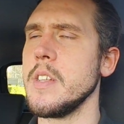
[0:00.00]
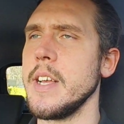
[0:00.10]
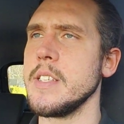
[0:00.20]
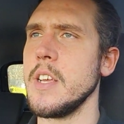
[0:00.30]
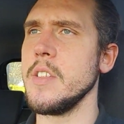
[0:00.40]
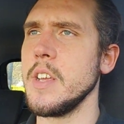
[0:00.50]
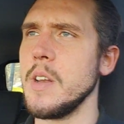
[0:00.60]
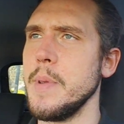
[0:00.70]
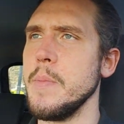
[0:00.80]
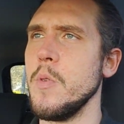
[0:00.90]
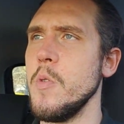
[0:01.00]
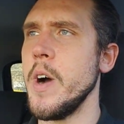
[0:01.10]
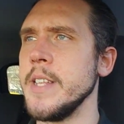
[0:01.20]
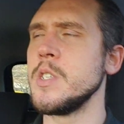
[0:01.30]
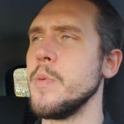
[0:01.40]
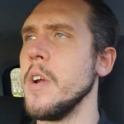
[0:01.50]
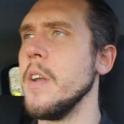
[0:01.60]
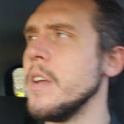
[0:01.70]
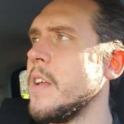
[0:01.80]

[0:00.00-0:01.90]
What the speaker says: Like, it's only going to be more widespread.